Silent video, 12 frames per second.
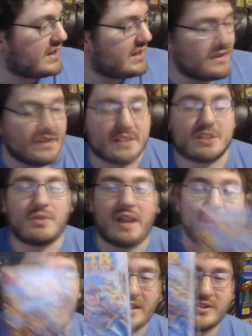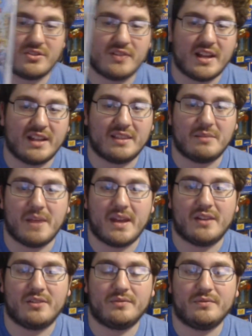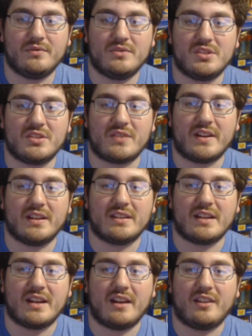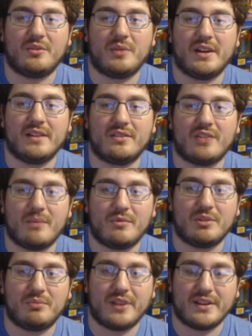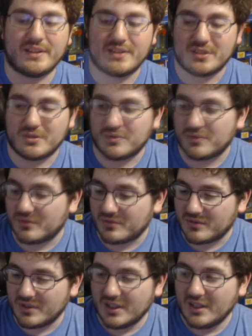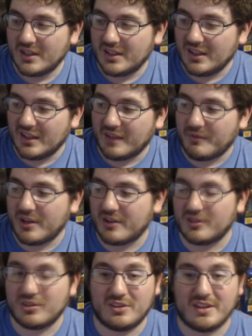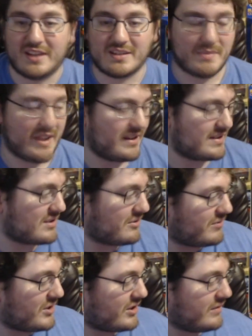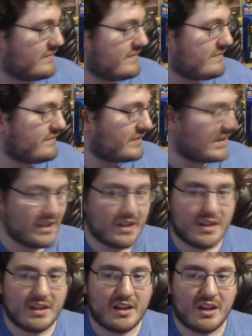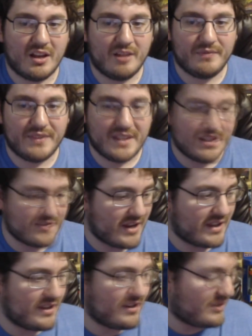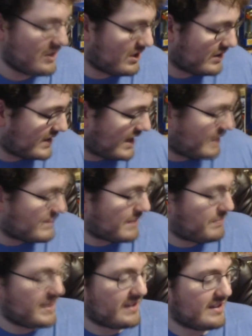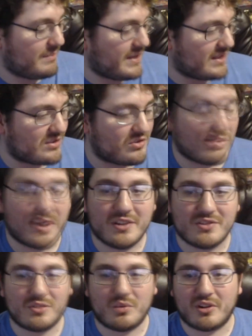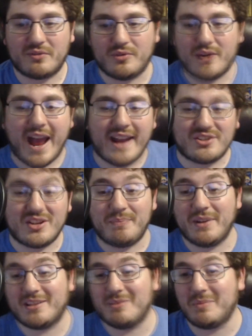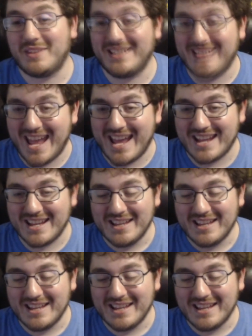This arrived yesterday in the mail, just so I can get that out of the way. So I'm going to play this soon. I'm hearing good things about it so far. These right here are games I picked up at the store I used to work for. Actually, I picked them up today.